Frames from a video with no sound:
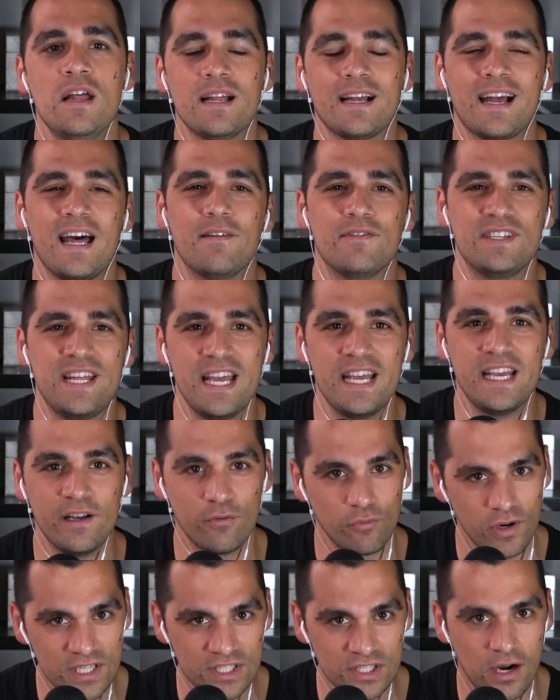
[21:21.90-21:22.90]
kind of taking
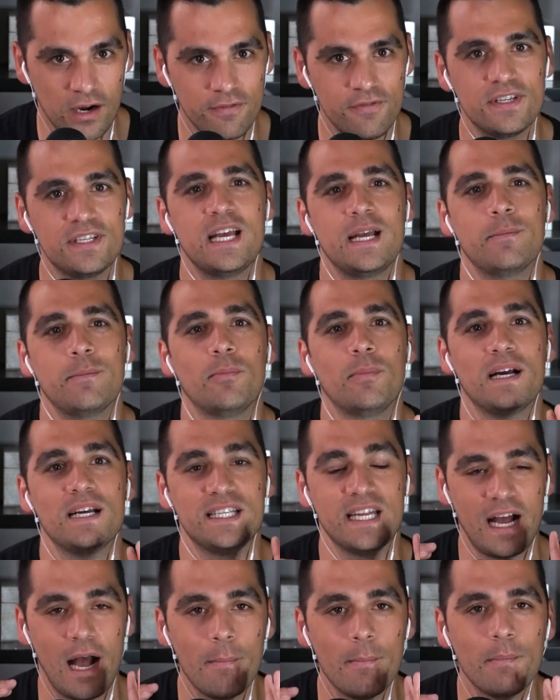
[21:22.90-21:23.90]
risk off the table by
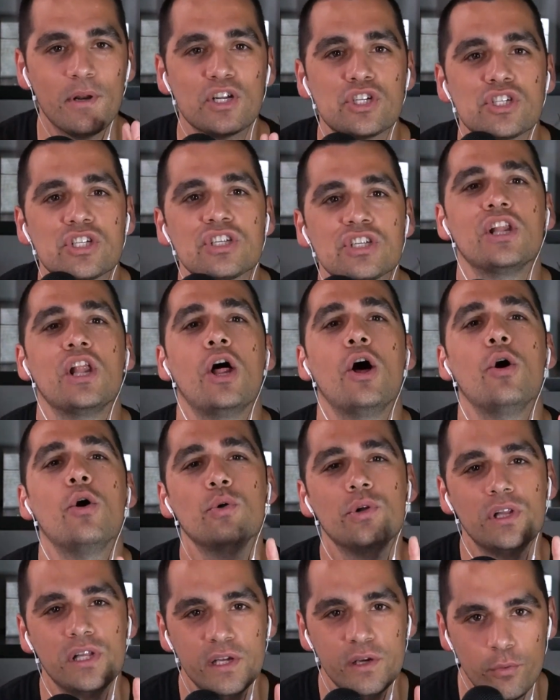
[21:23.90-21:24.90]
saying, I'm going to
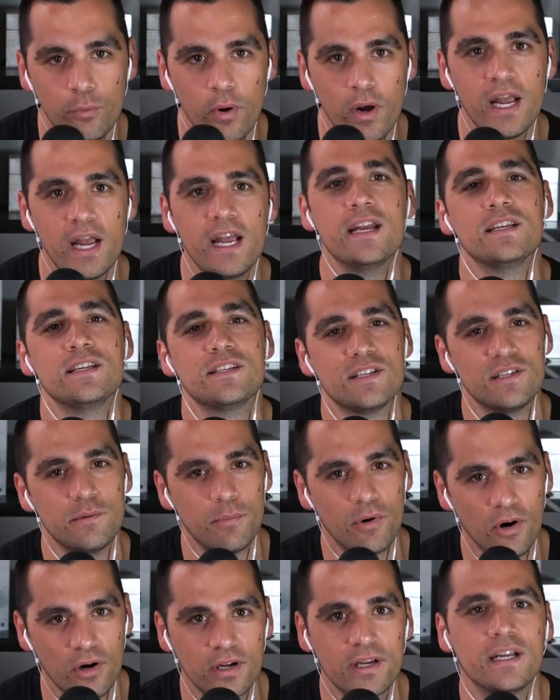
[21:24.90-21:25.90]
slowly wade into the
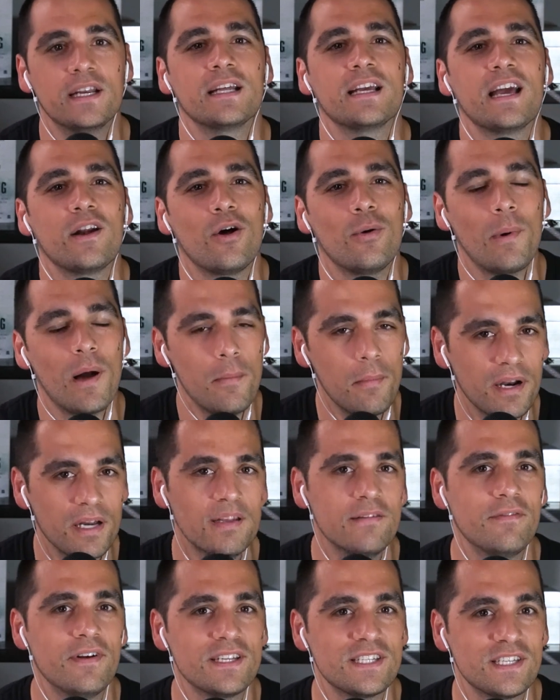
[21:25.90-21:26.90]
market and get all my money
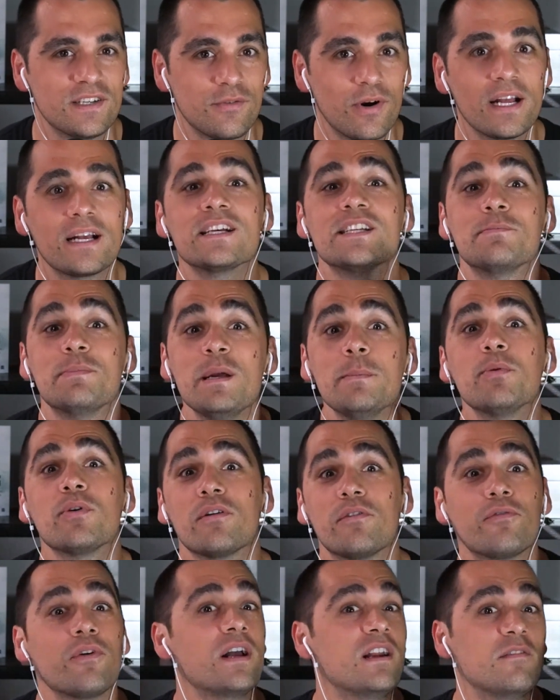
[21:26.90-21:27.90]
invested, right? Because people are
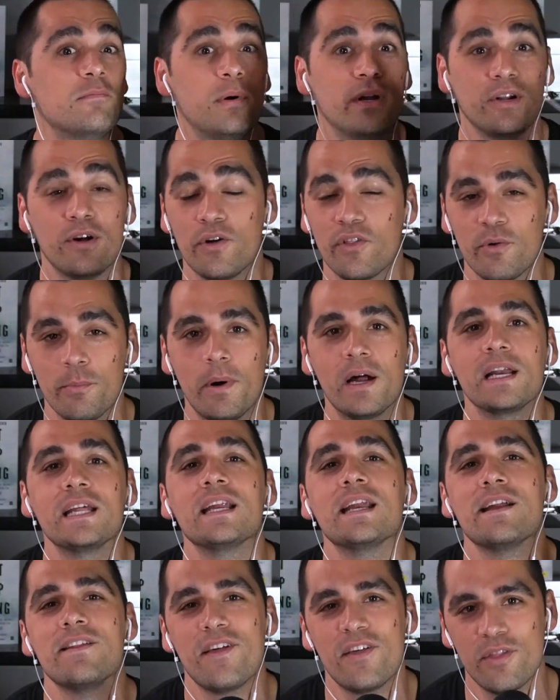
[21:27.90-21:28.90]
afraid of putting all their money
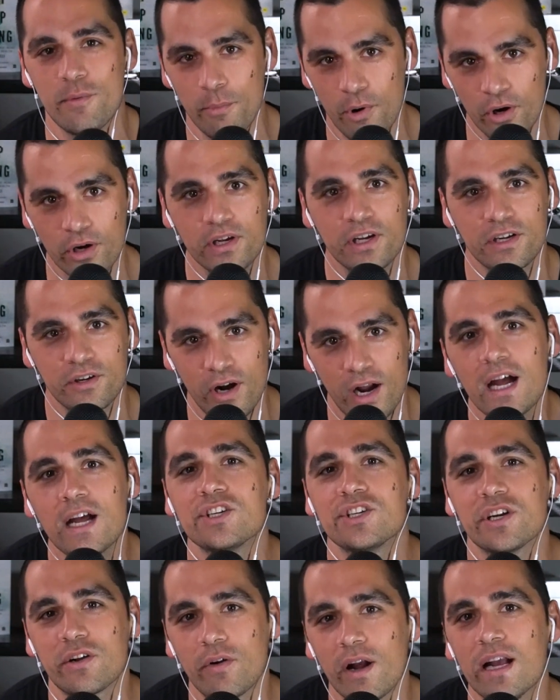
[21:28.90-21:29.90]
in and then the market
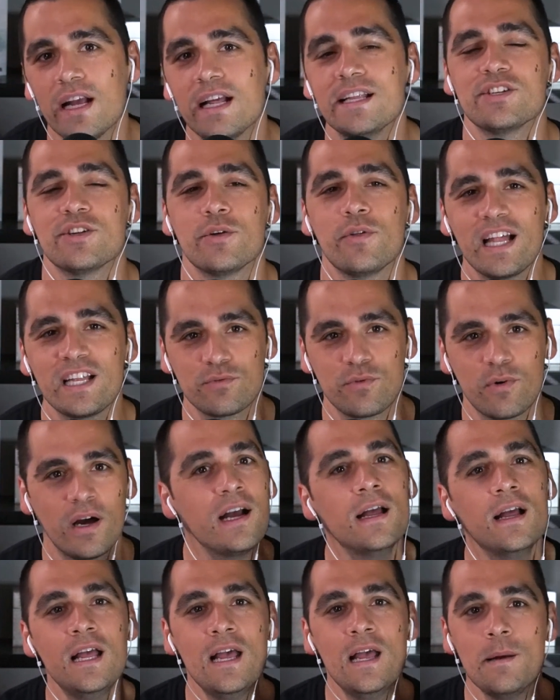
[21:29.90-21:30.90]
crashing, right? And so that's why
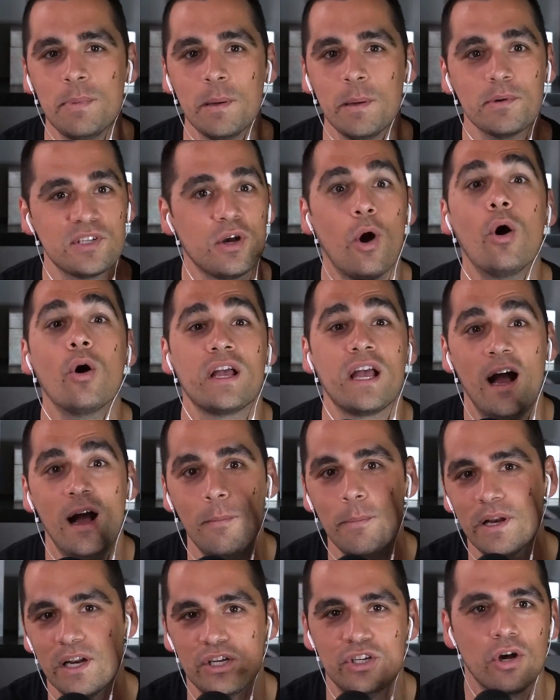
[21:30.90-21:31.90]
people say, okay, I'm
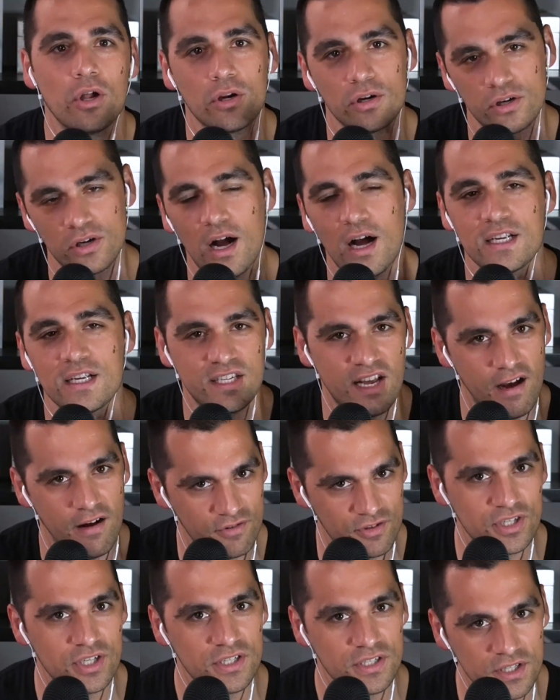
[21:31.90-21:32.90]
going to dollar cost
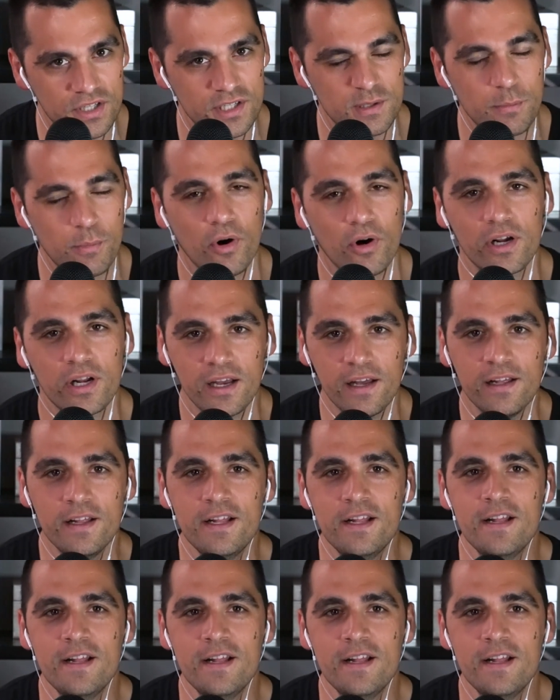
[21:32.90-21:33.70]
average into this market.